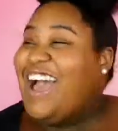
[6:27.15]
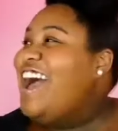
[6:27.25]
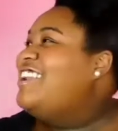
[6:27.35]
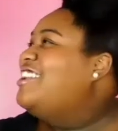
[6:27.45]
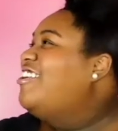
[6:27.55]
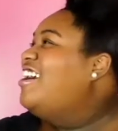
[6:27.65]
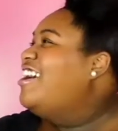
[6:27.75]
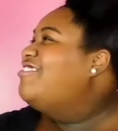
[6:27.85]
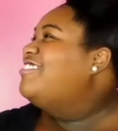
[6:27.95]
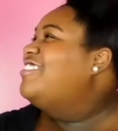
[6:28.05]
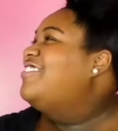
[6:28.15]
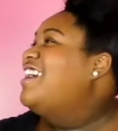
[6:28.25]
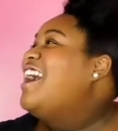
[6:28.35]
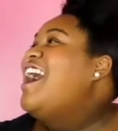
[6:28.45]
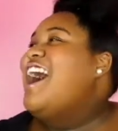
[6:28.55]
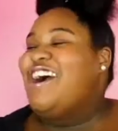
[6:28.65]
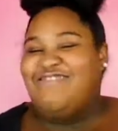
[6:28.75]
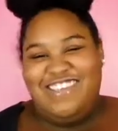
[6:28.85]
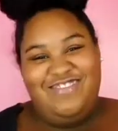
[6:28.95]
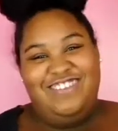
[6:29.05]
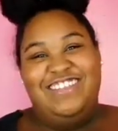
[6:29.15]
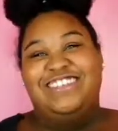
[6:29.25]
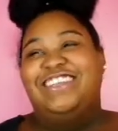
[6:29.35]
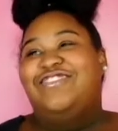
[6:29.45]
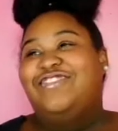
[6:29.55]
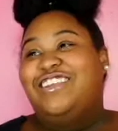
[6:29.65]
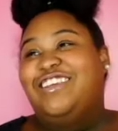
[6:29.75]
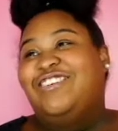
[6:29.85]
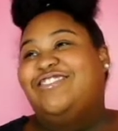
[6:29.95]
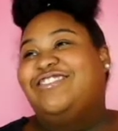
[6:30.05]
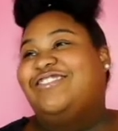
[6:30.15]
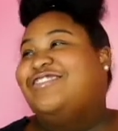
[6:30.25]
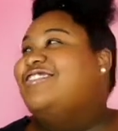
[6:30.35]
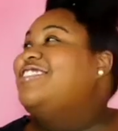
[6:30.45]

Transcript: I don't have one on my... I was keeping this in the video, too.